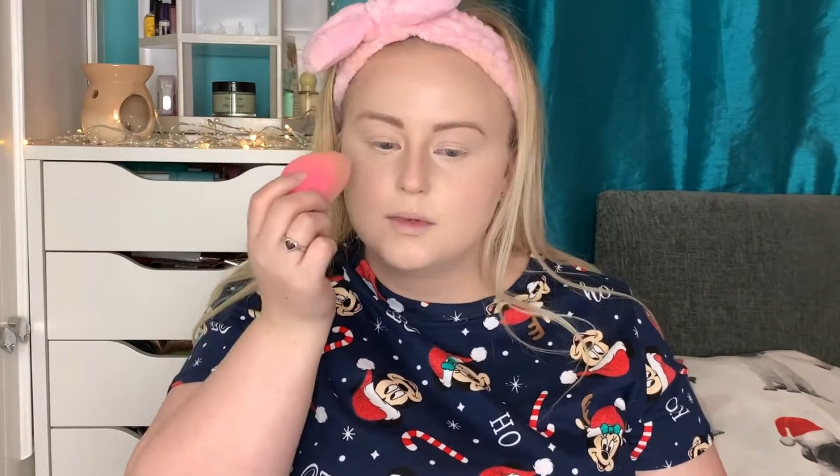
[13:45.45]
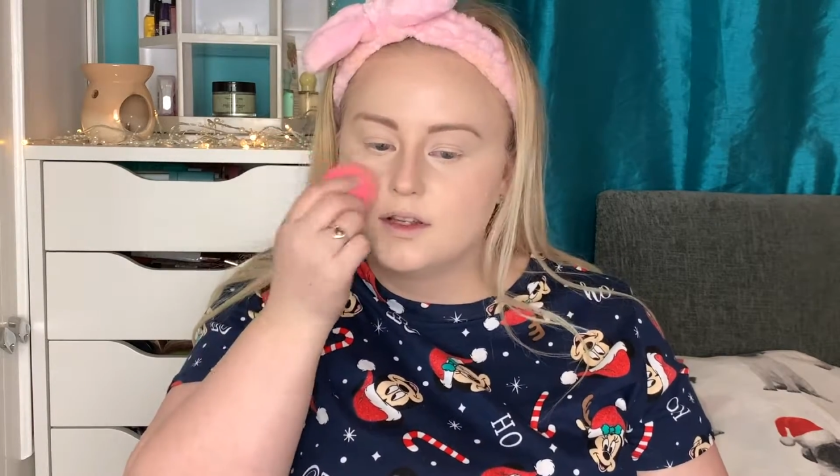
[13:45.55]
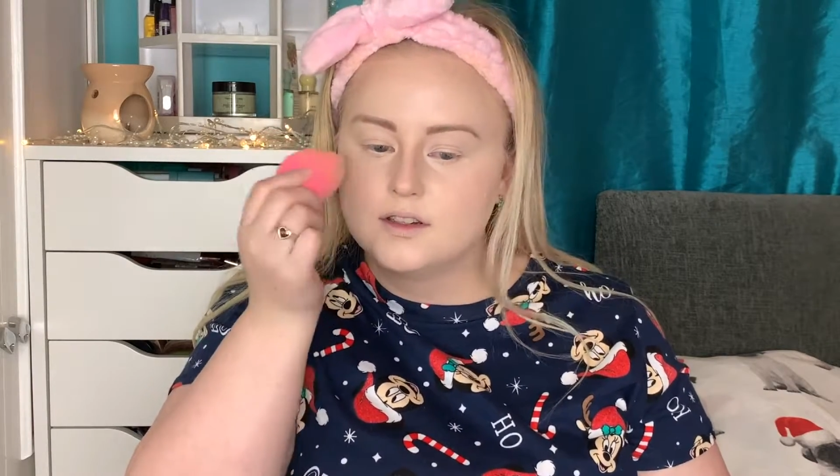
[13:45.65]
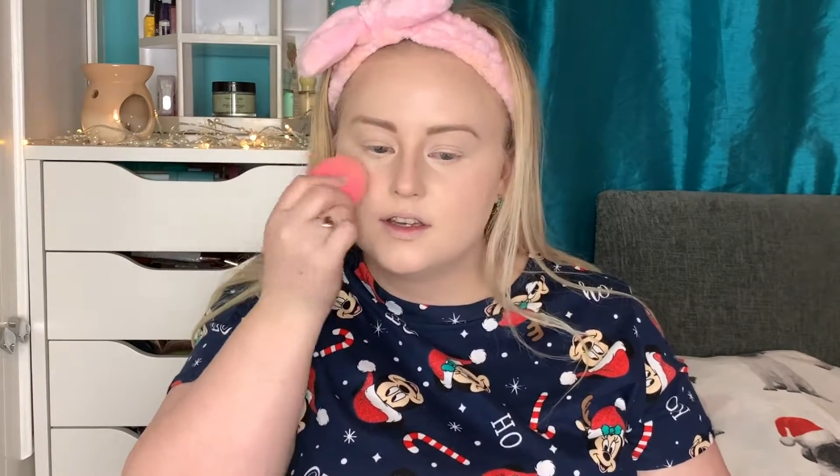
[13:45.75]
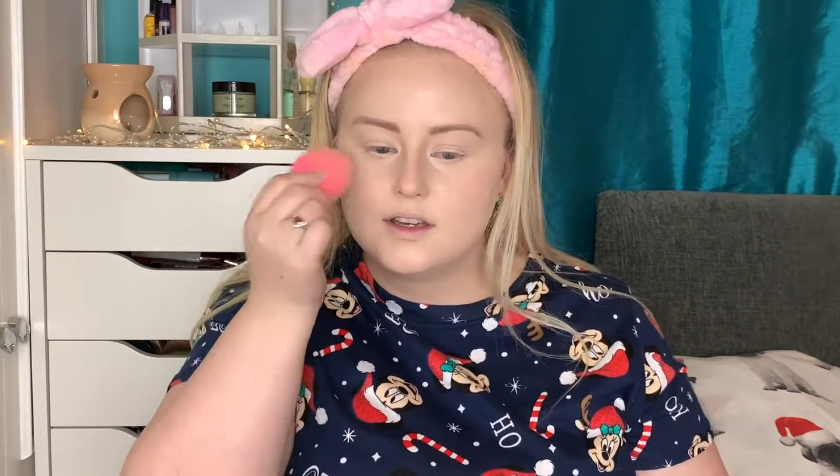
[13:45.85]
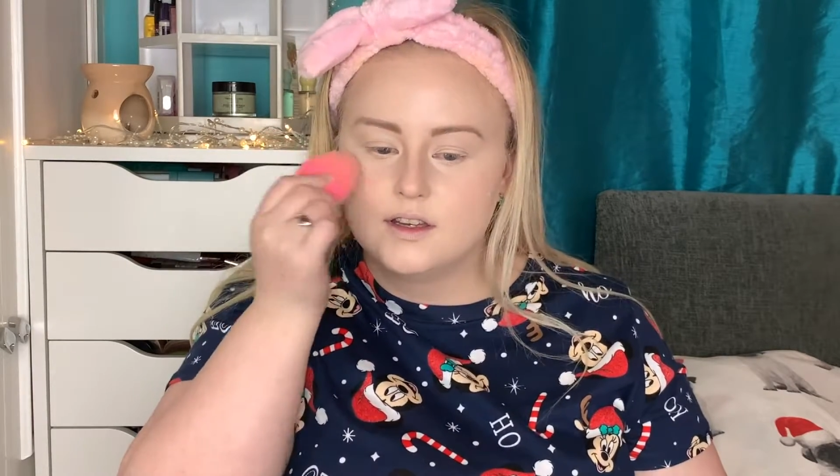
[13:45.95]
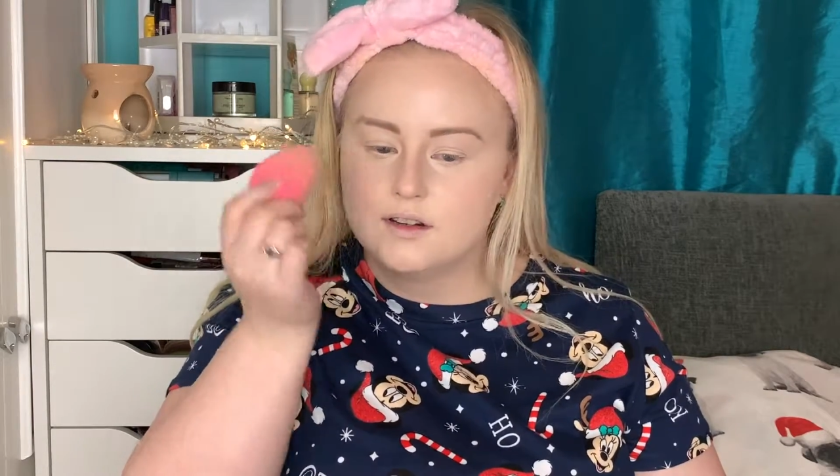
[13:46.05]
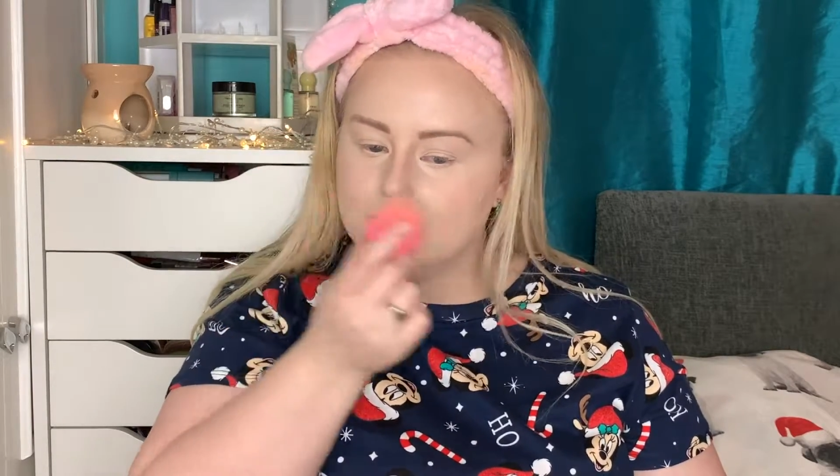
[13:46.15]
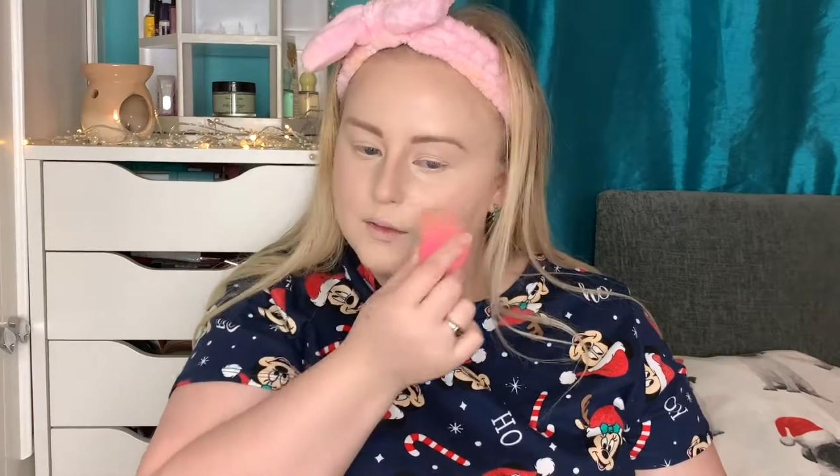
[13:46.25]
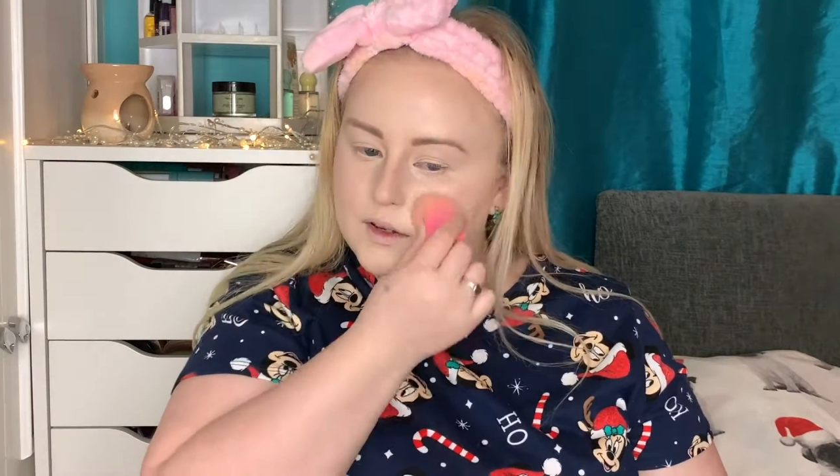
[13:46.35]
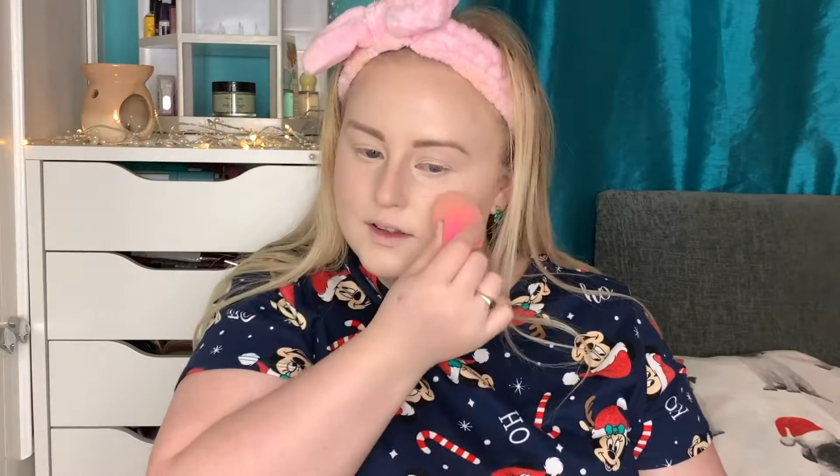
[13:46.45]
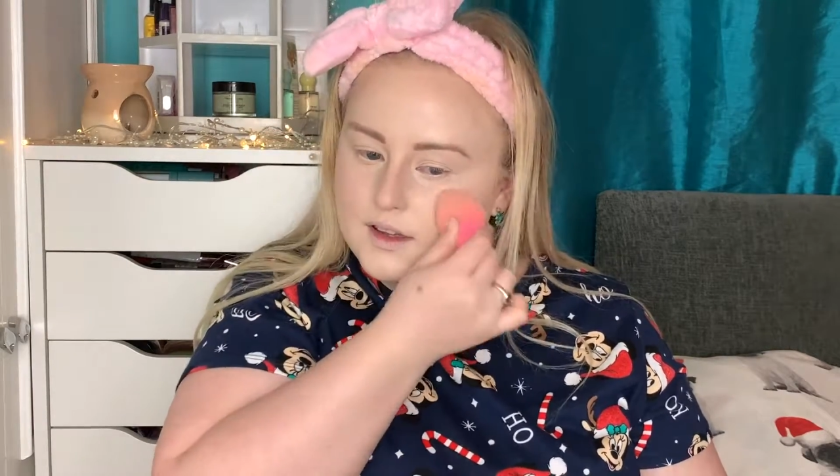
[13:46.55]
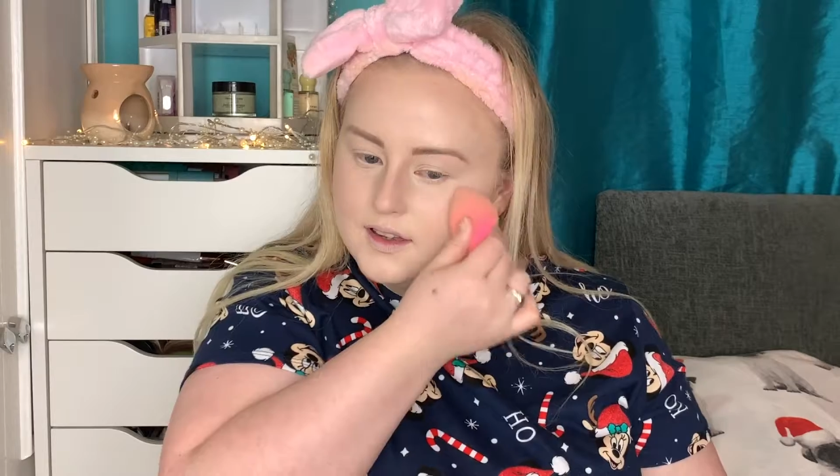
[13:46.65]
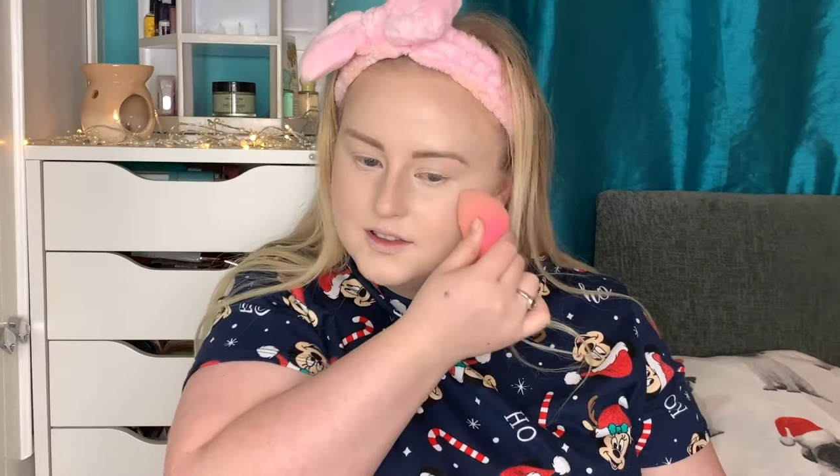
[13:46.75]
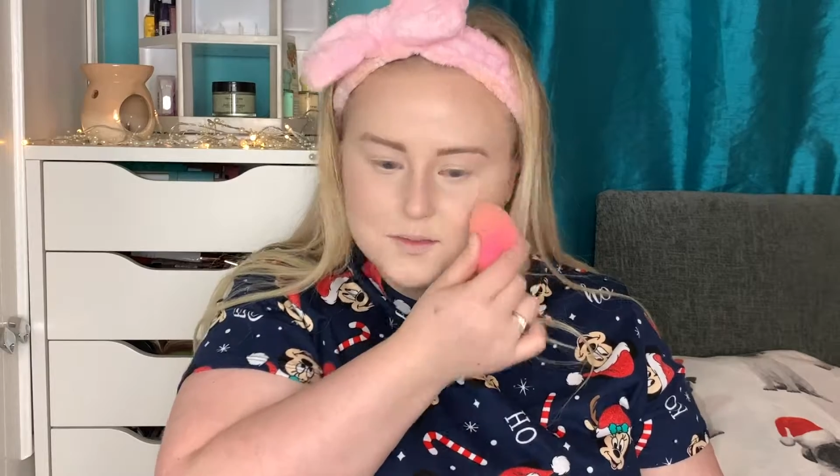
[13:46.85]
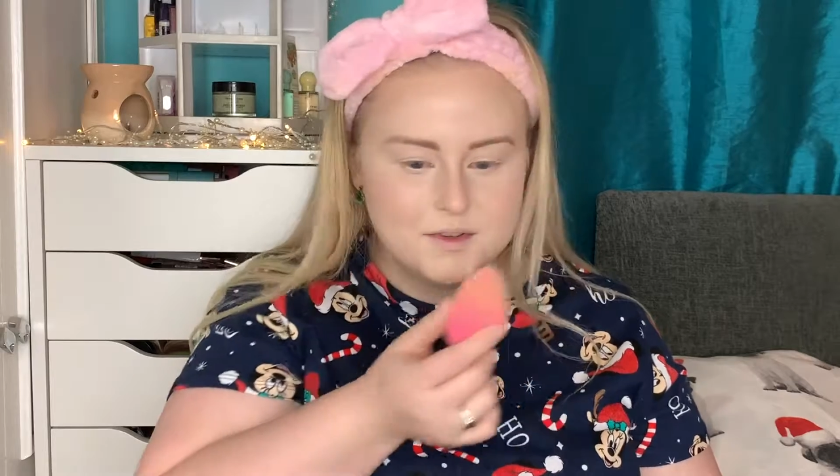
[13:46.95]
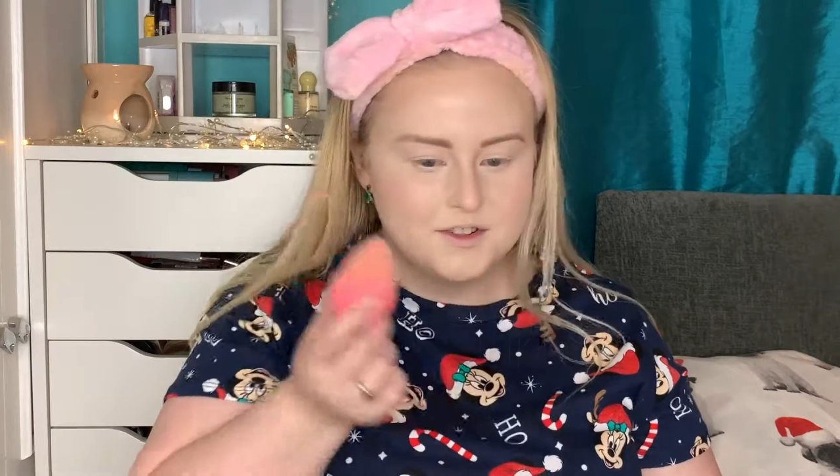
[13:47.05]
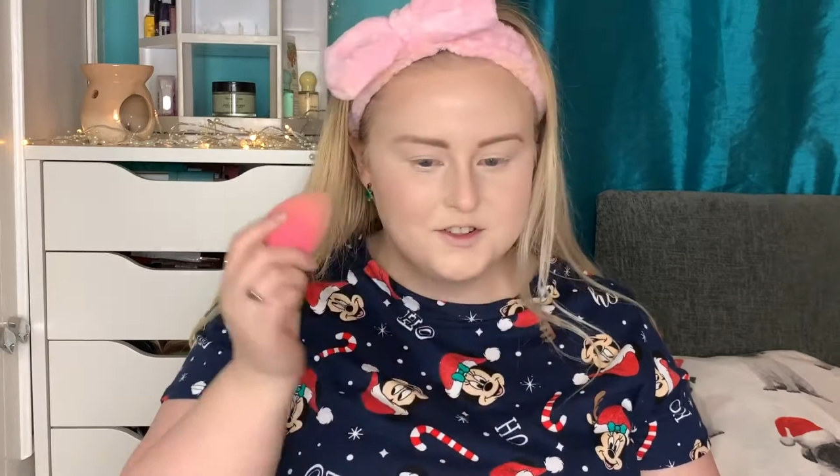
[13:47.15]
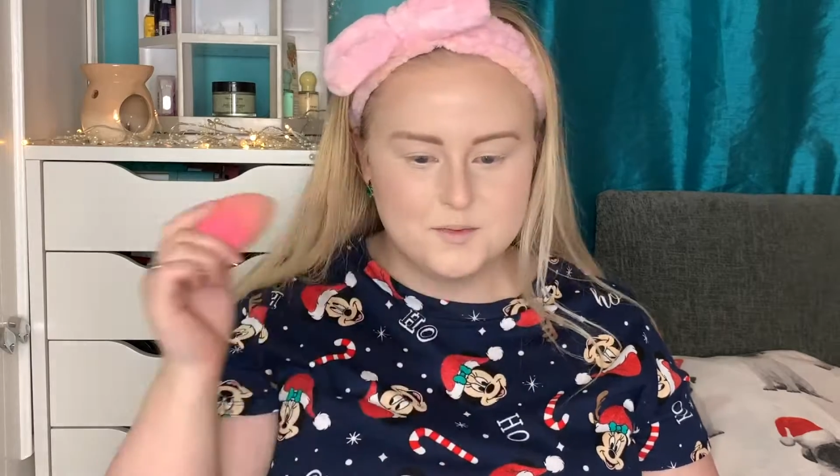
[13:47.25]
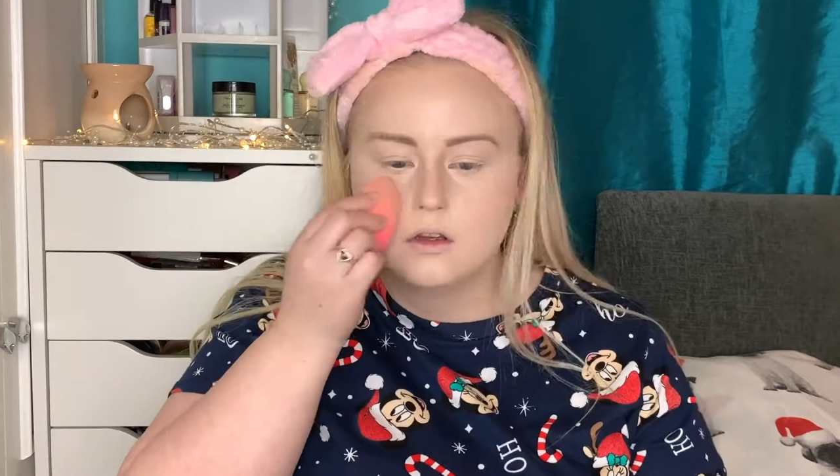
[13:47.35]
blend it in with a
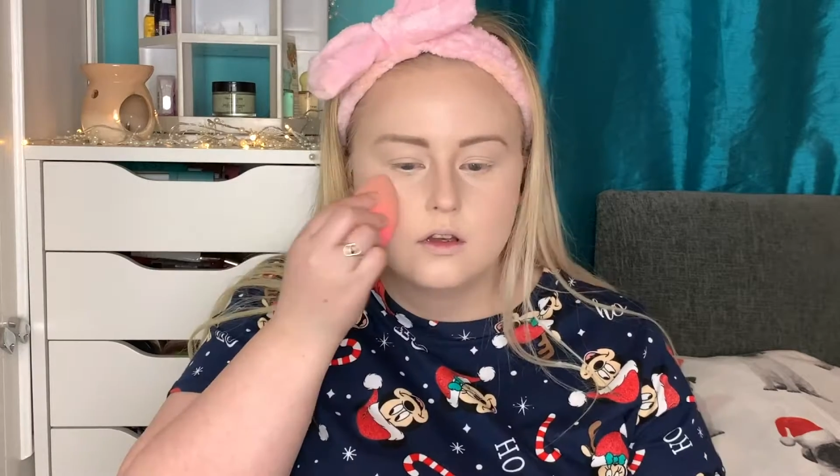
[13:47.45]
sponge.